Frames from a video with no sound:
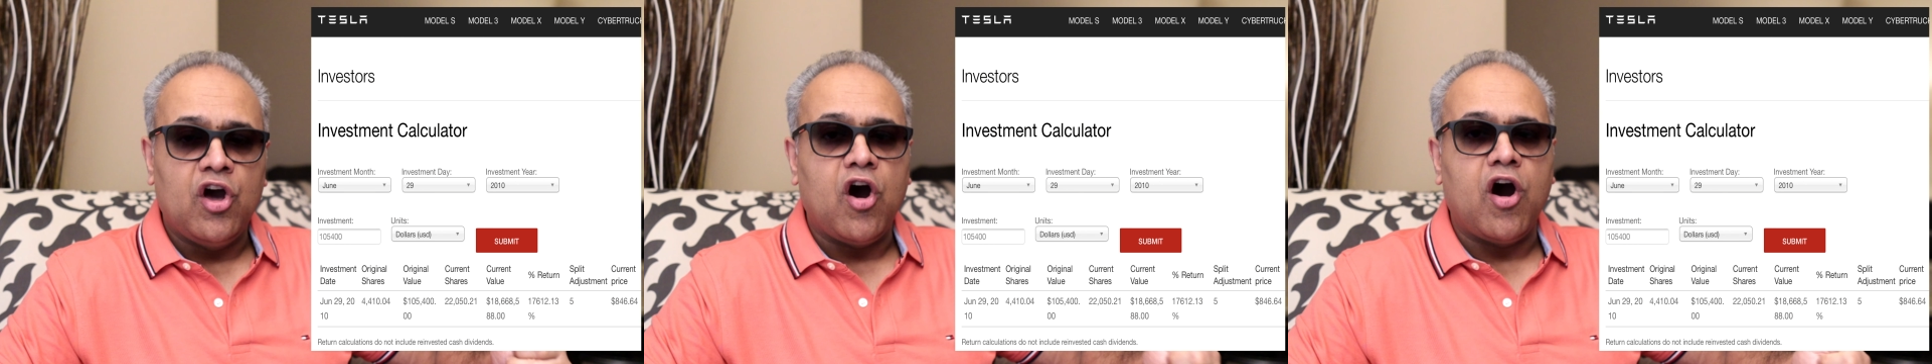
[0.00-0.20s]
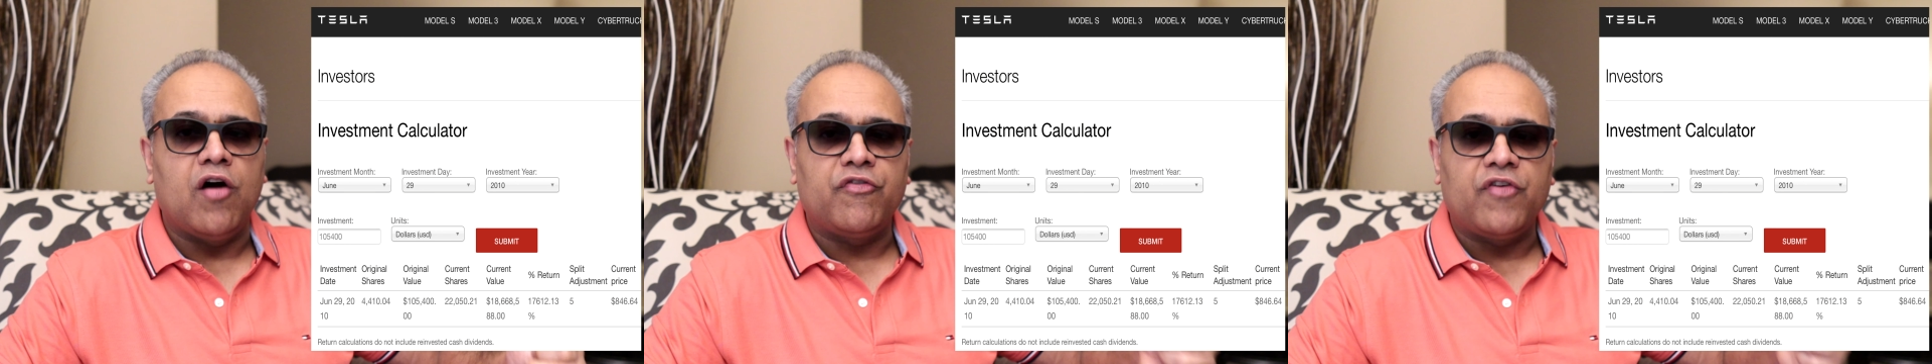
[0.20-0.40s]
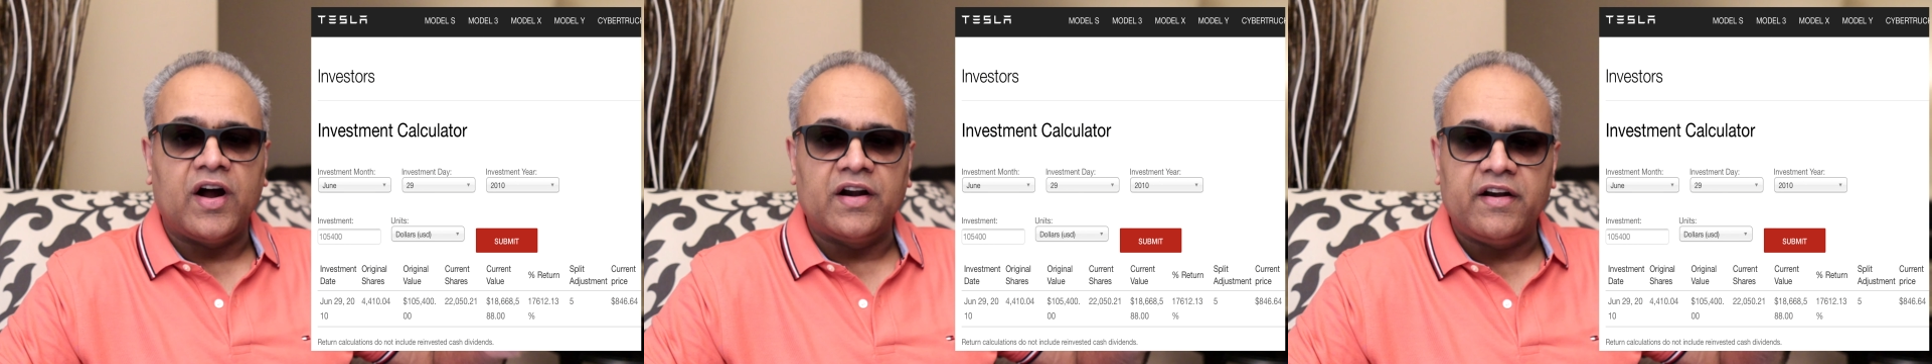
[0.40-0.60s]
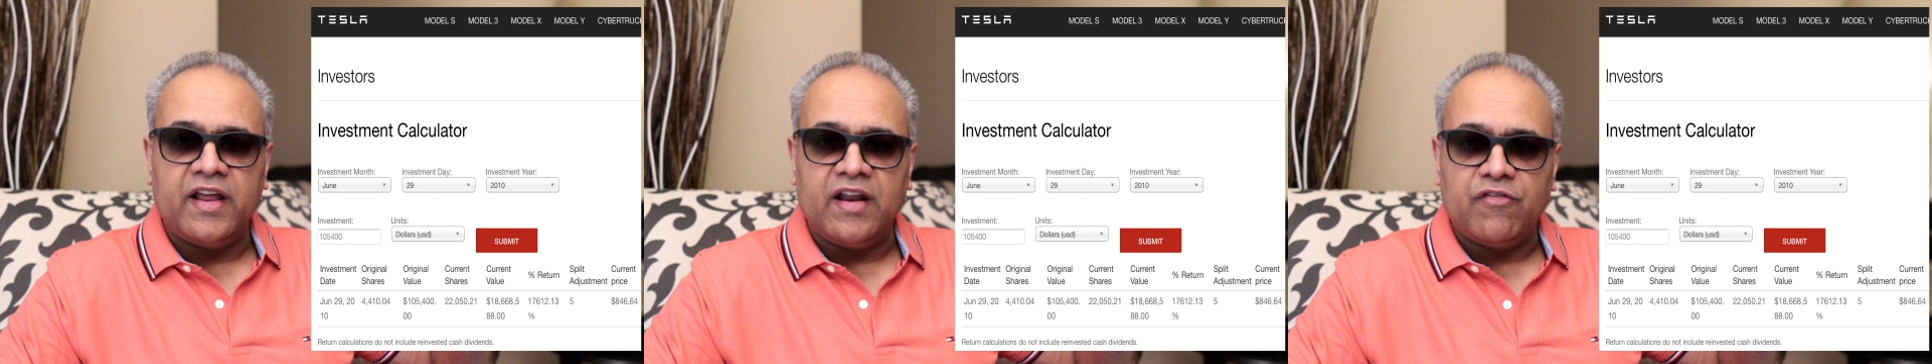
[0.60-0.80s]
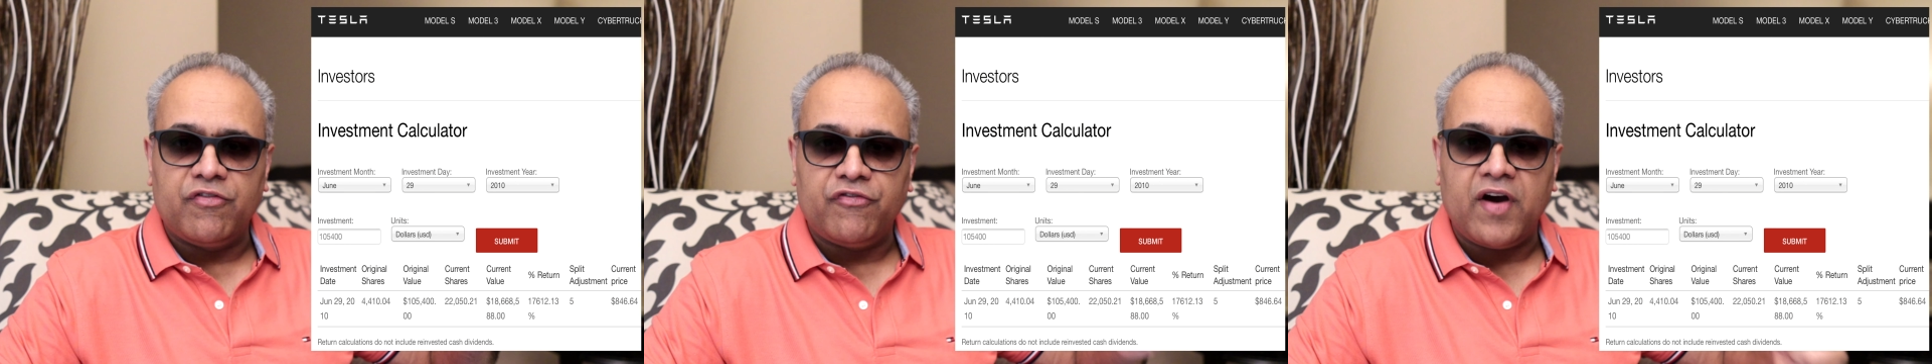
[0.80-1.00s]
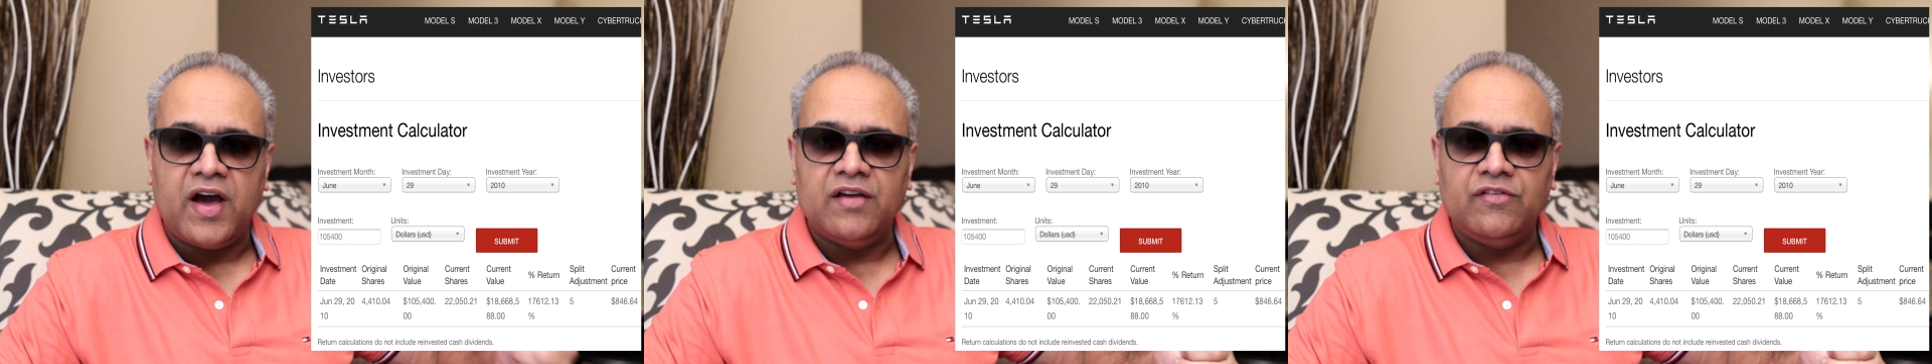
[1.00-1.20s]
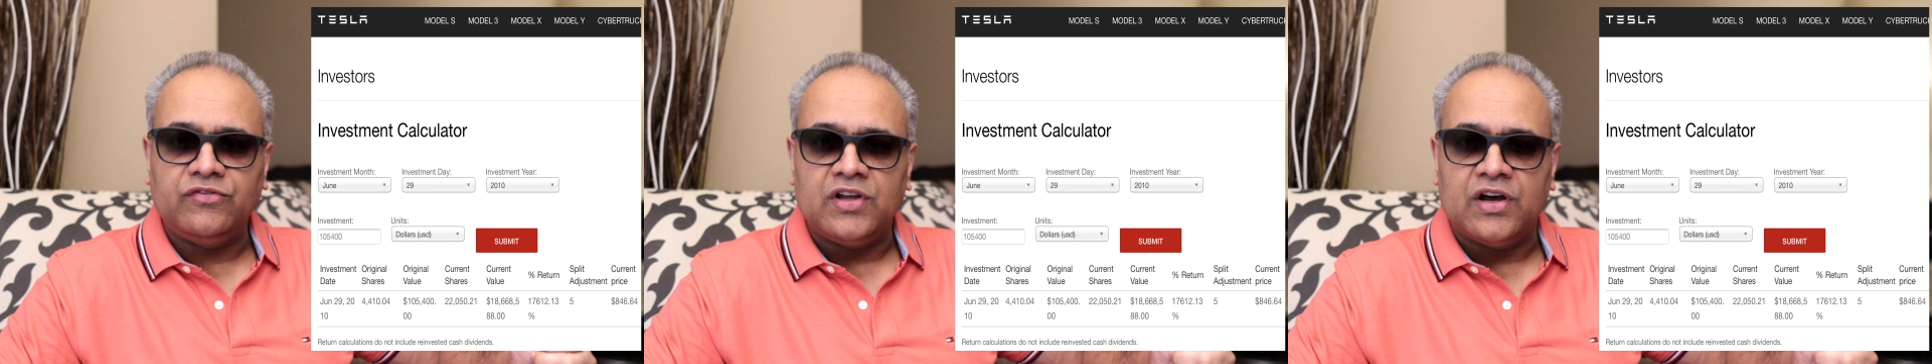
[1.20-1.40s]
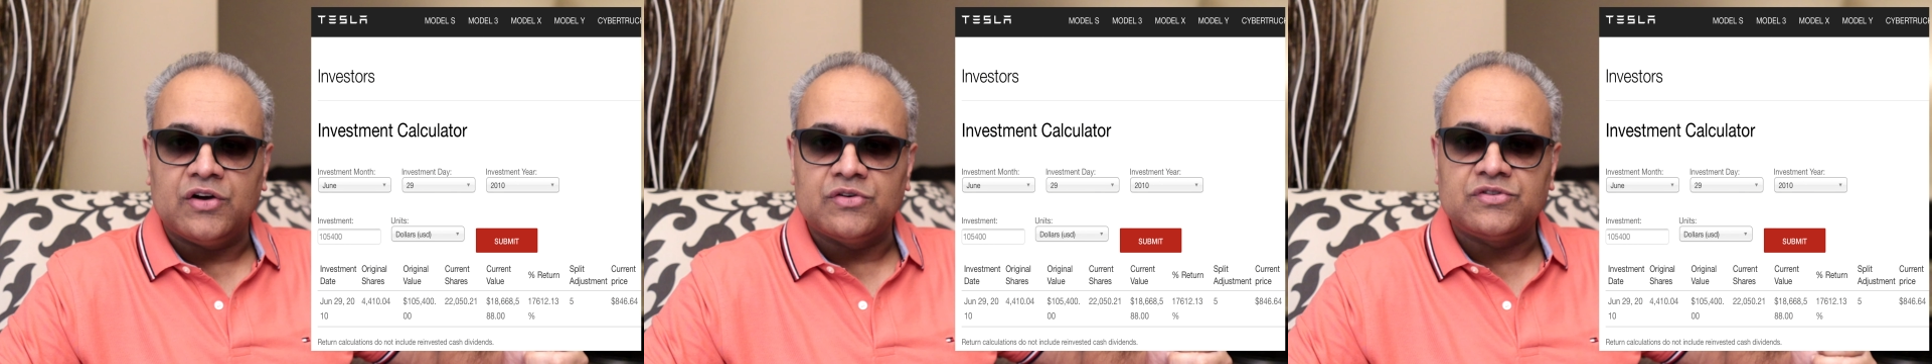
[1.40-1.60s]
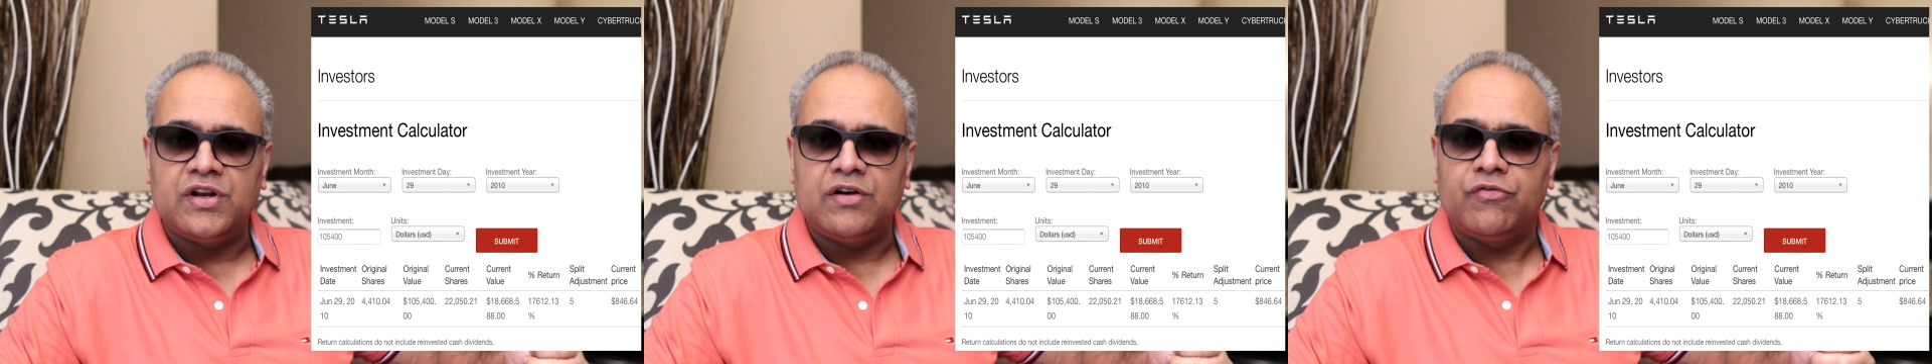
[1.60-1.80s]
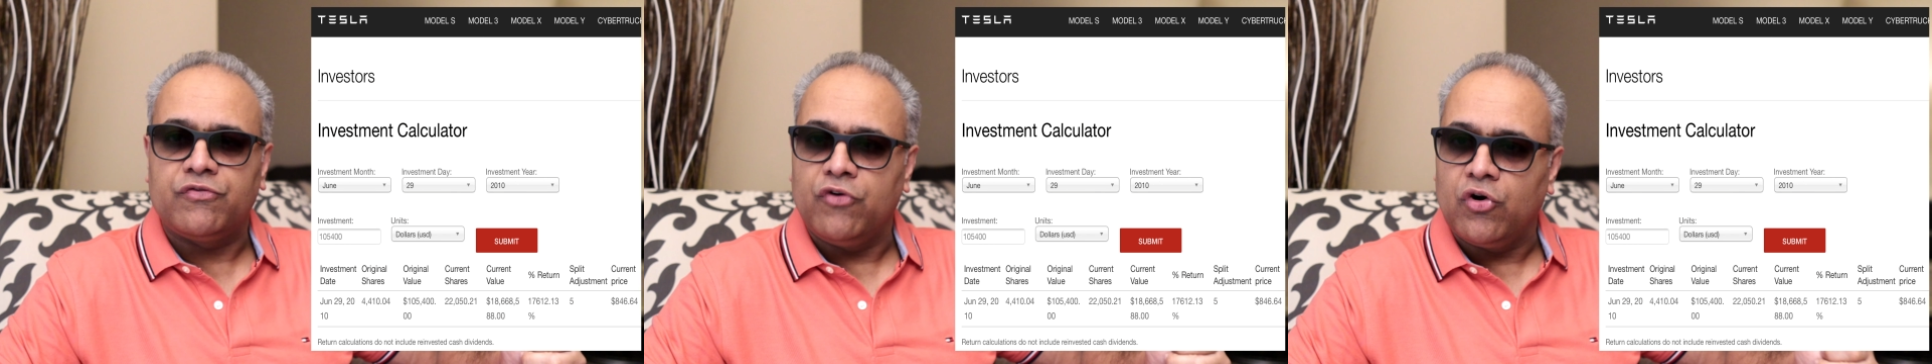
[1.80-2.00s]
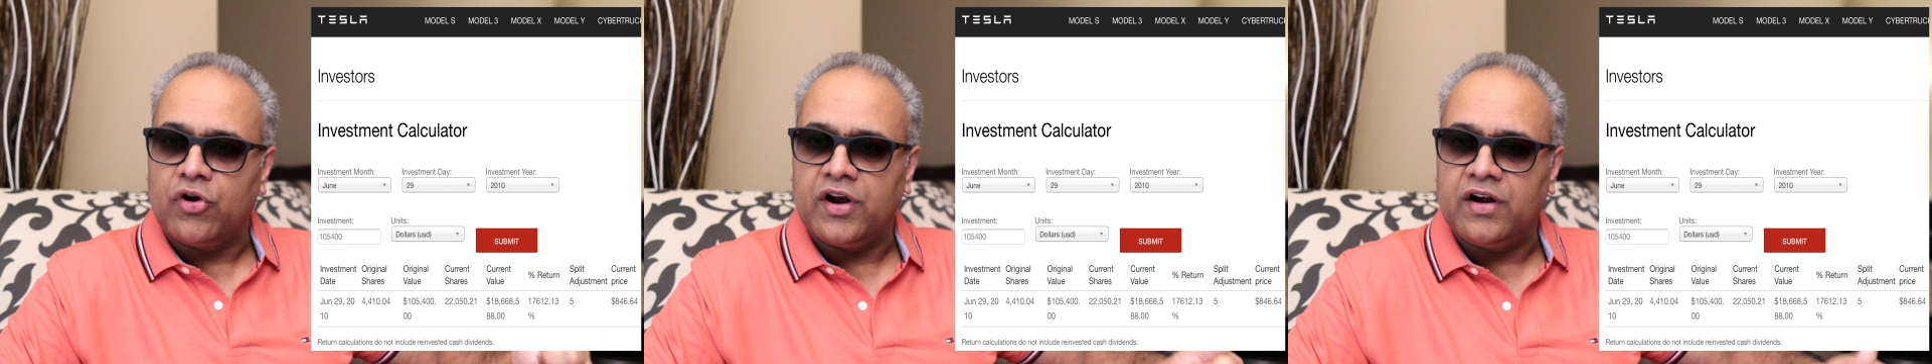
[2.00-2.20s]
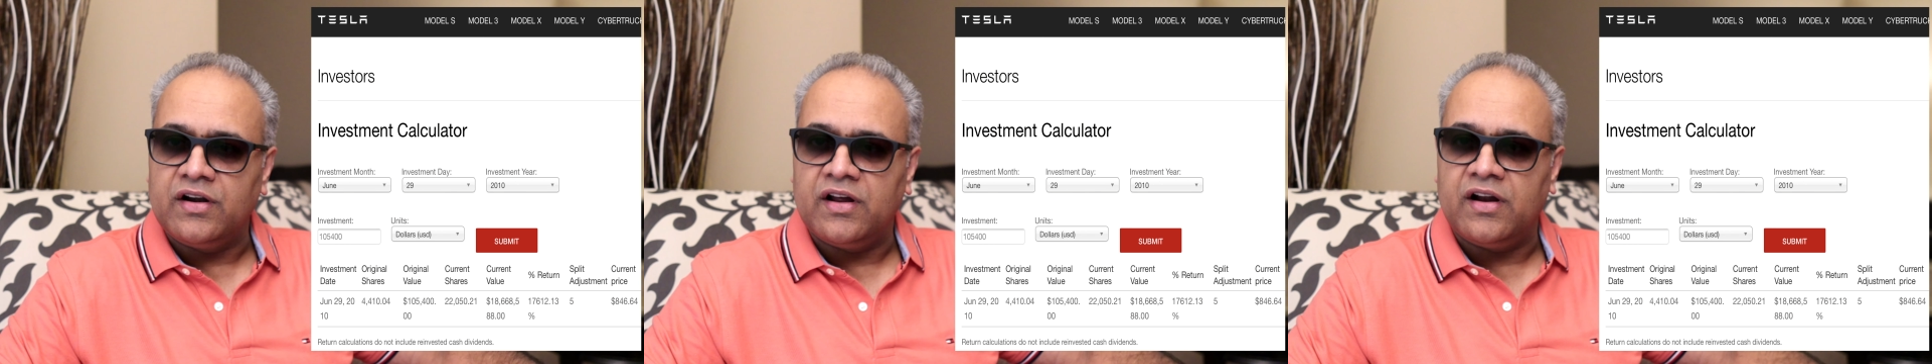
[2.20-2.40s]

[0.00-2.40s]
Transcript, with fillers: of one hundred five thousand four hundred